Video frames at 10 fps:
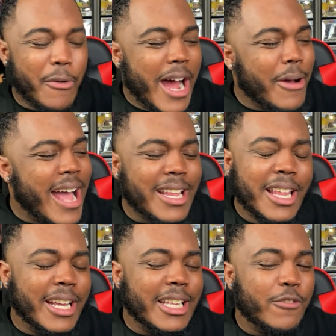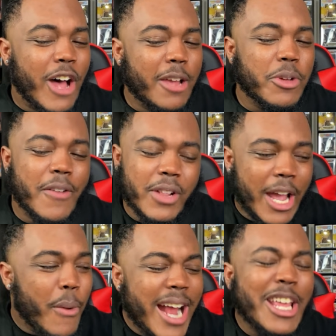why do I have to look at this volume cover?
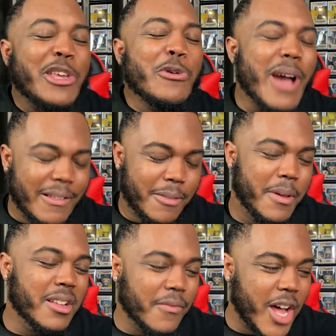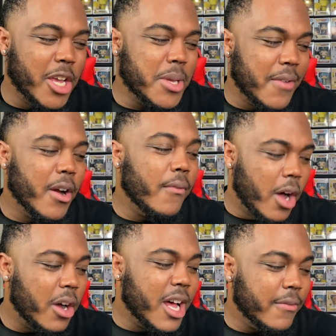Like, why do you have to be on the volume cover of
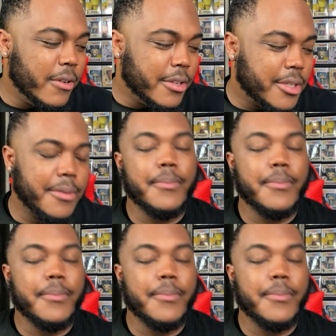all covers?